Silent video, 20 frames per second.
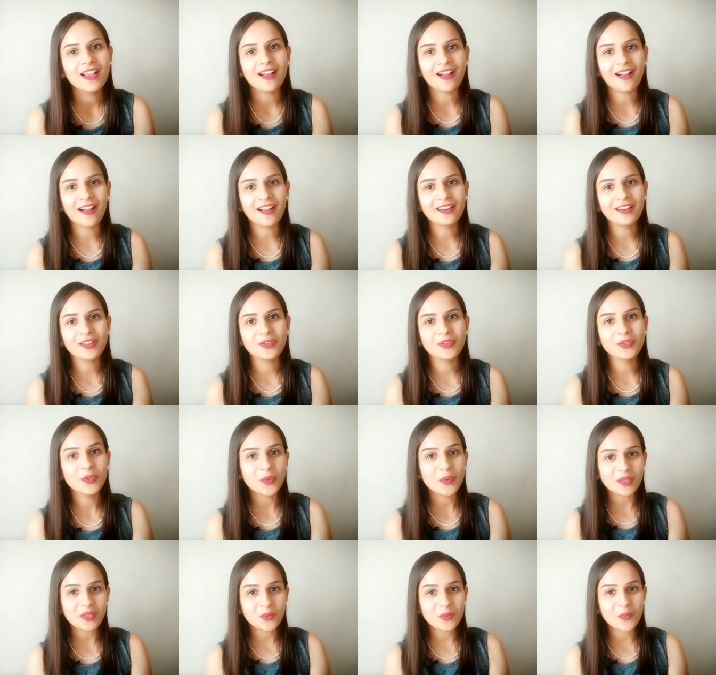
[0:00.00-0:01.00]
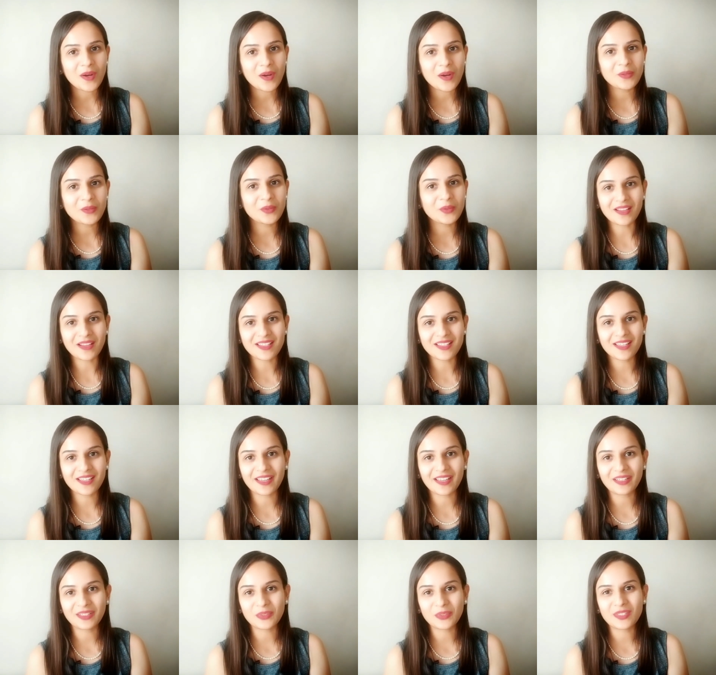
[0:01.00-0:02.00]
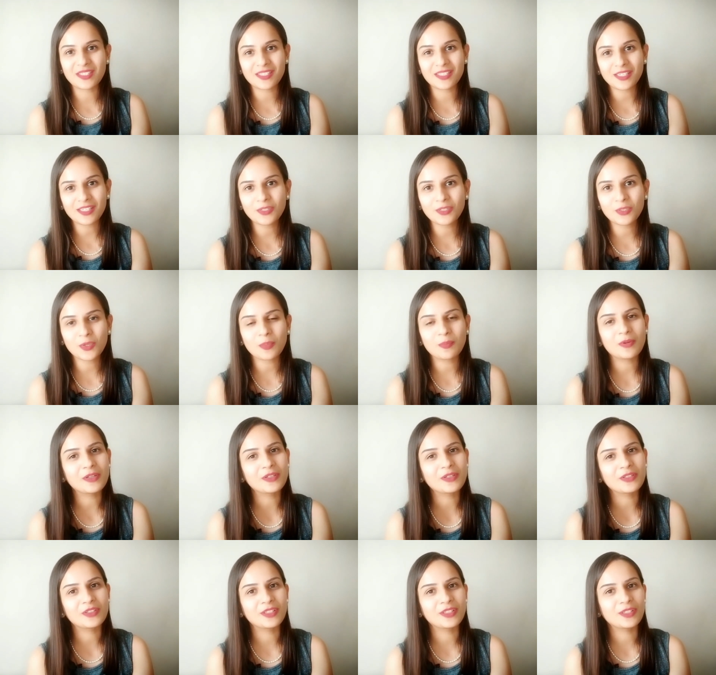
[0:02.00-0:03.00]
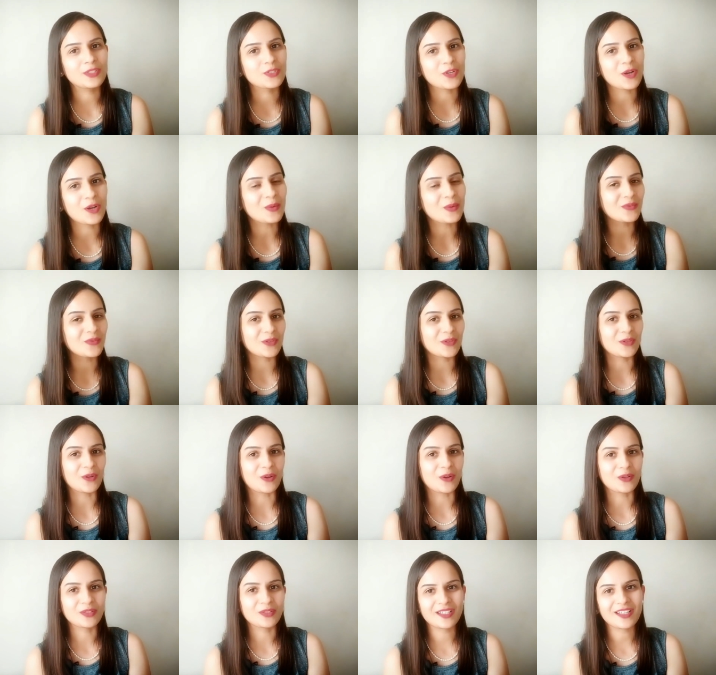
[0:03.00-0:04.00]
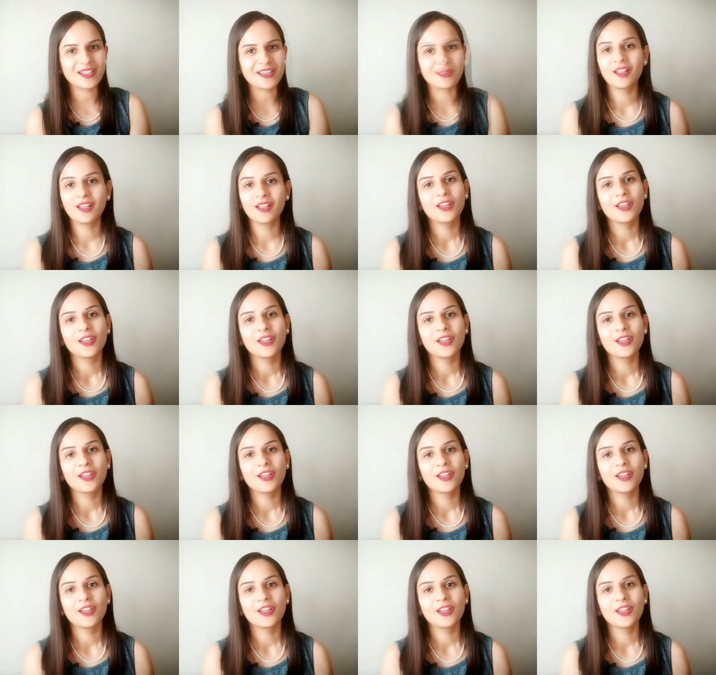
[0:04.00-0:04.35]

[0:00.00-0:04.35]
and you are the one who doesn't like to stick to a particular job for a long time.